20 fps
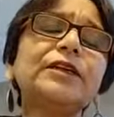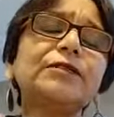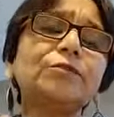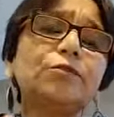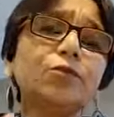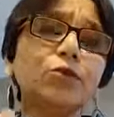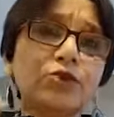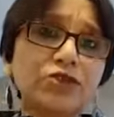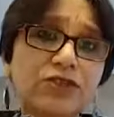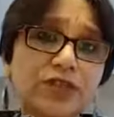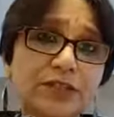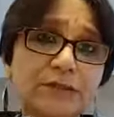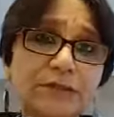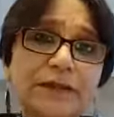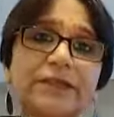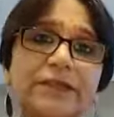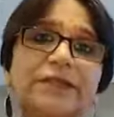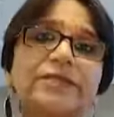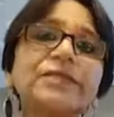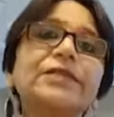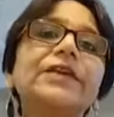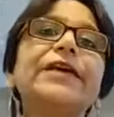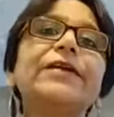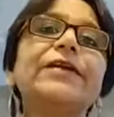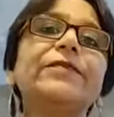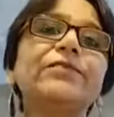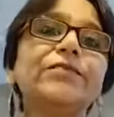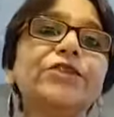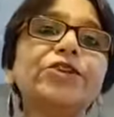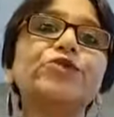more stability
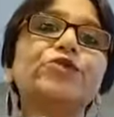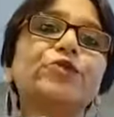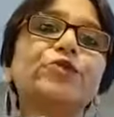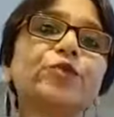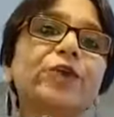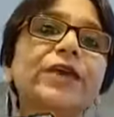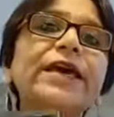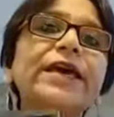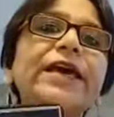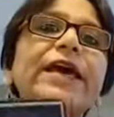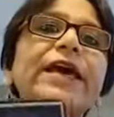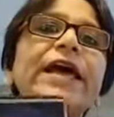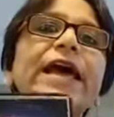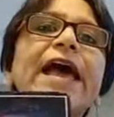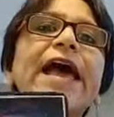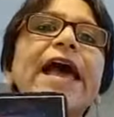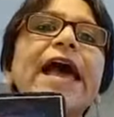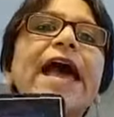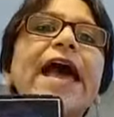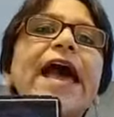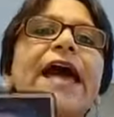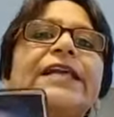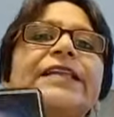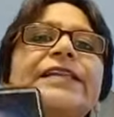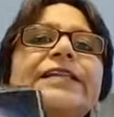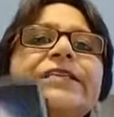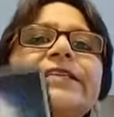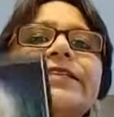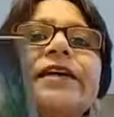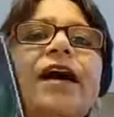in this week.
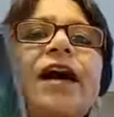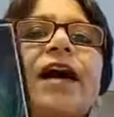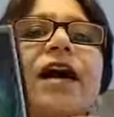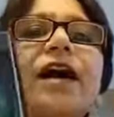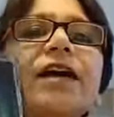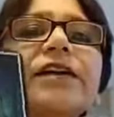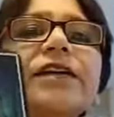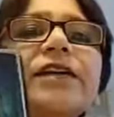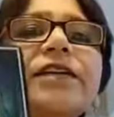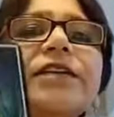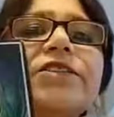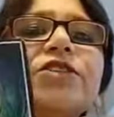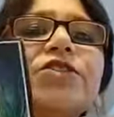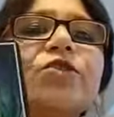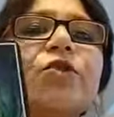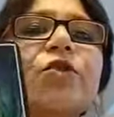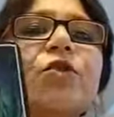And this card is